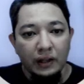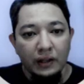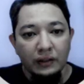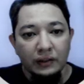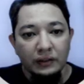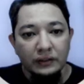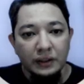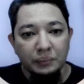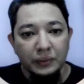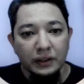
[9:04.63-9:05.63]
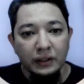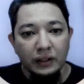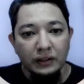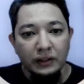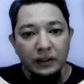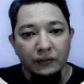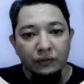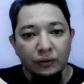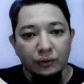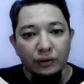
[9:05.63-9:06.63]
as a cheaper alternative
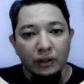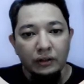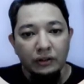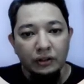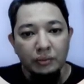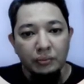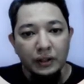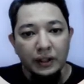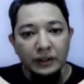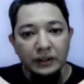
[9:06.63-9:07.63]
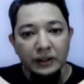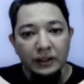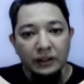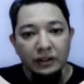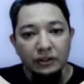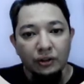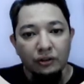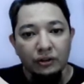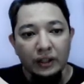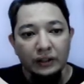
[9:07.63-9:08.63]
to renewable energy in the short
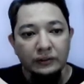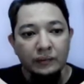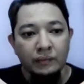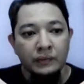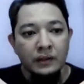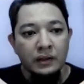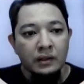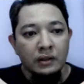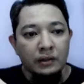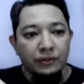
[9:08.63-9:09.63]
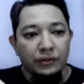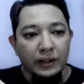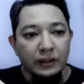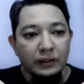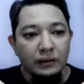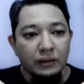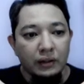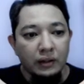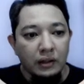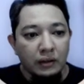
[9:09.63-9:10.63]
run. Second
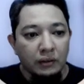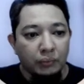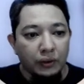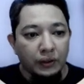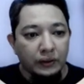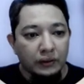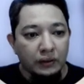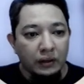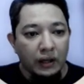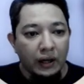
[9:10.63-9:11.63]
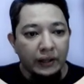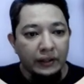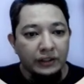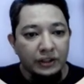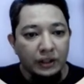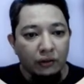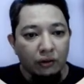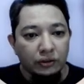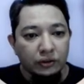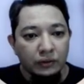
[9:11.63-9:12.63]
point, high initial
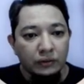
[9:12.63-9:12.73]
cost.